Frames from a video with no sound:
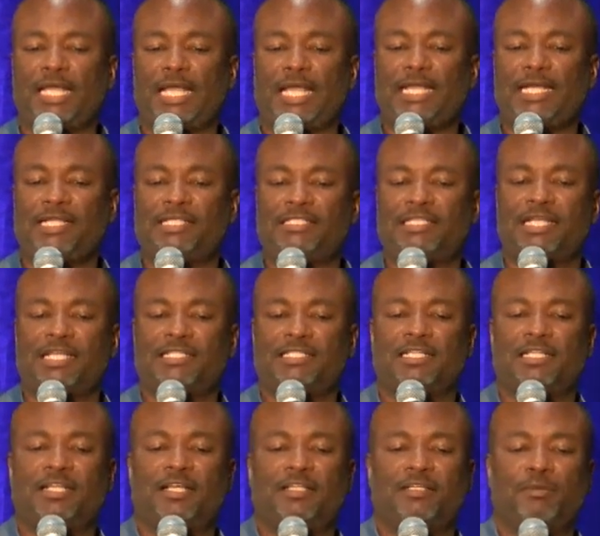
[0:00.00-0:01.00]
And he says,
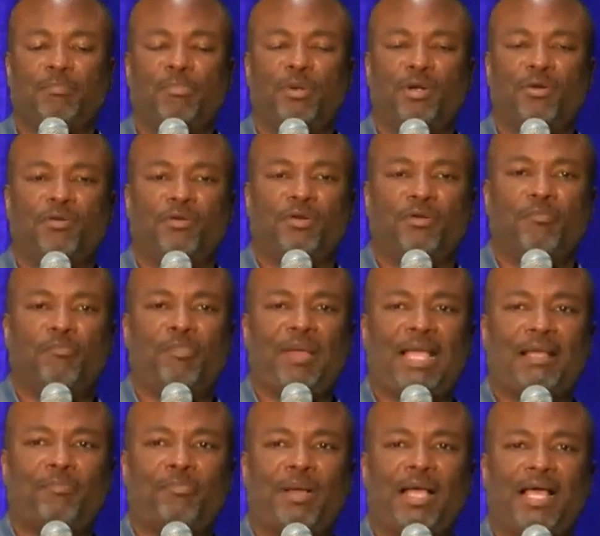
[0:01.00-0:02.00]
"And cut the burner on the
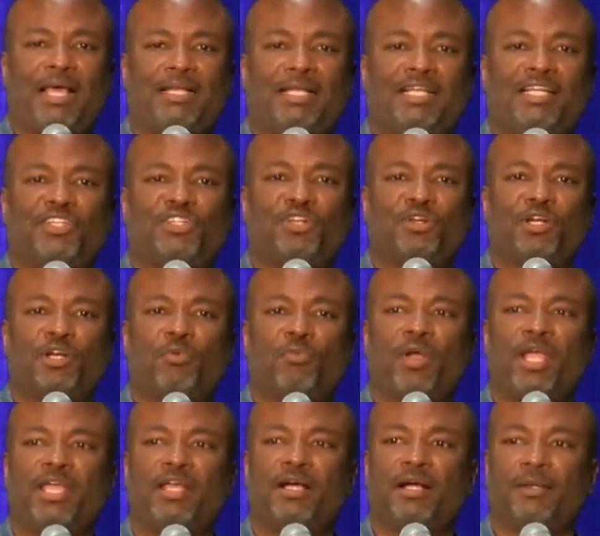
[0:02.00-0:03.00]
back pilot and turn it
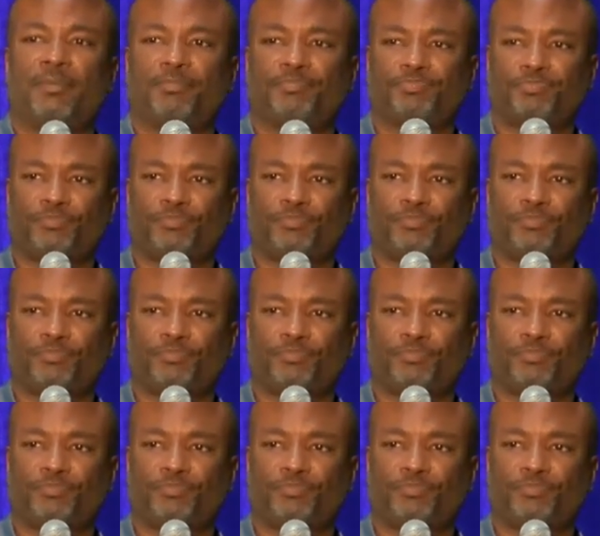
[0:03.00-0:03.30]
way up."